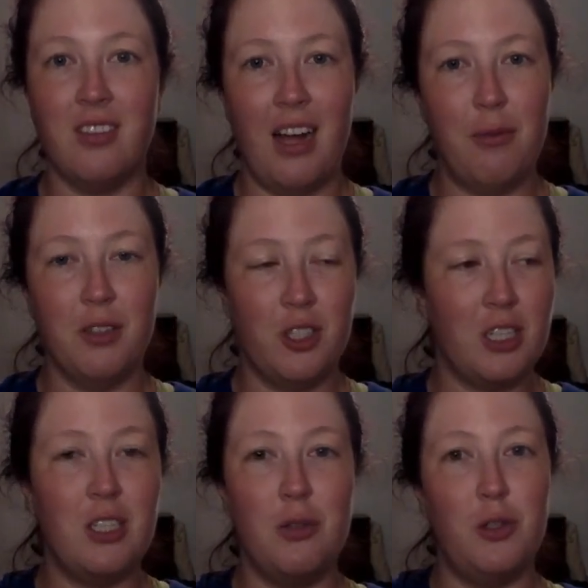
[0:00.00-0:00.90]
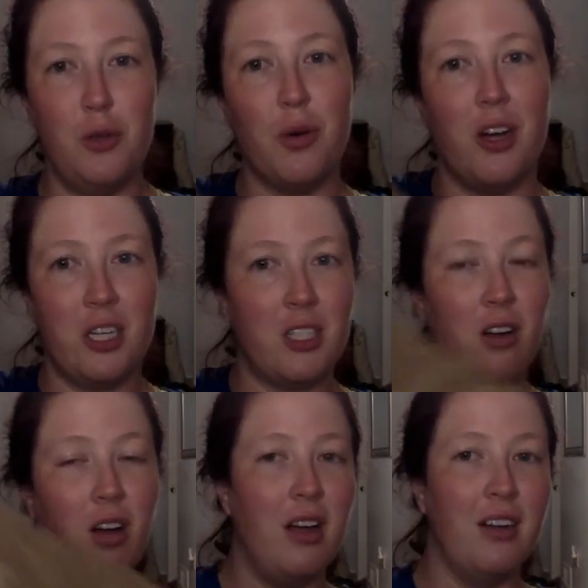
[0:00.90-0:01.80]
I will just do 2 projects
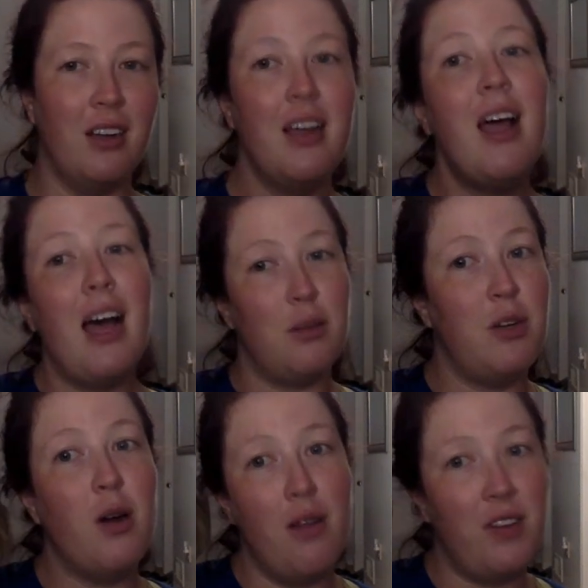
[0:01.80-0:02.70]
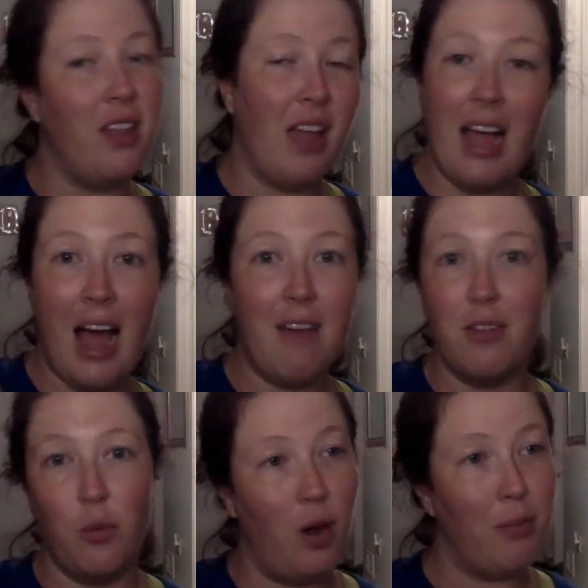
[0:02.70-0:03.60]
on, as we know, I have
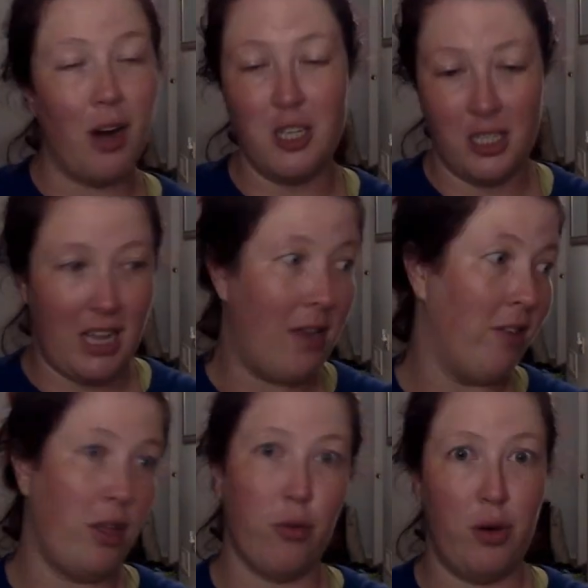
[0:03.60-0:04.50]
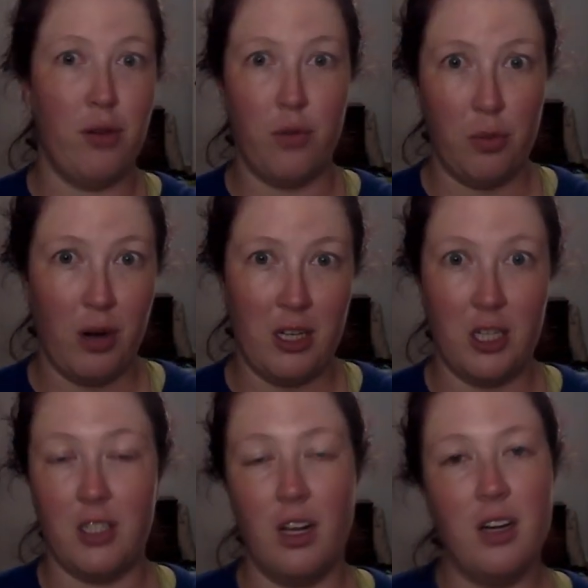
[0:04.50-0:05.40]
one project that I have 3 or 4
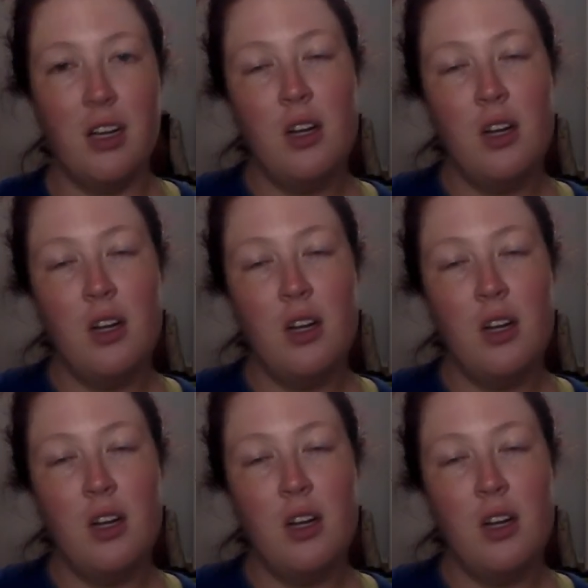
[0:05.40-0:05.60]
projects on,